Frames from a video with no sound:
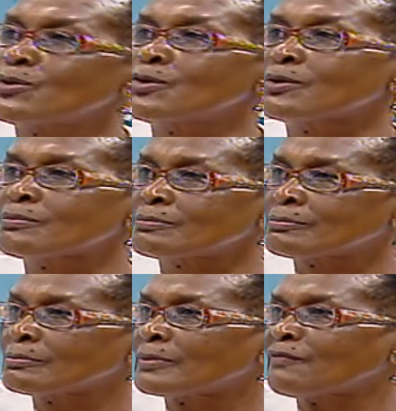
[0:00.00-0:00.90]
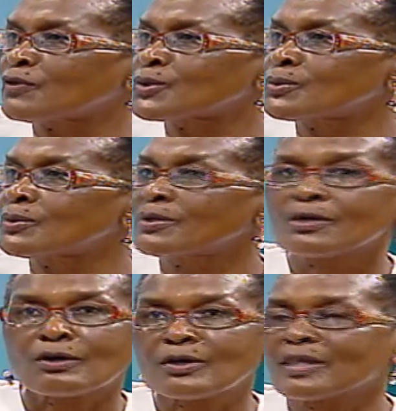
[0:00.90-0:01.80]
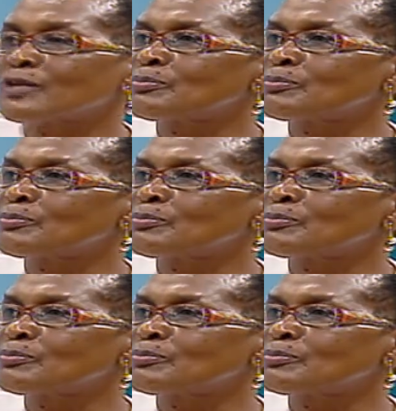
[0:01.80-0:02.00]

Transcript: go level 2, okay, then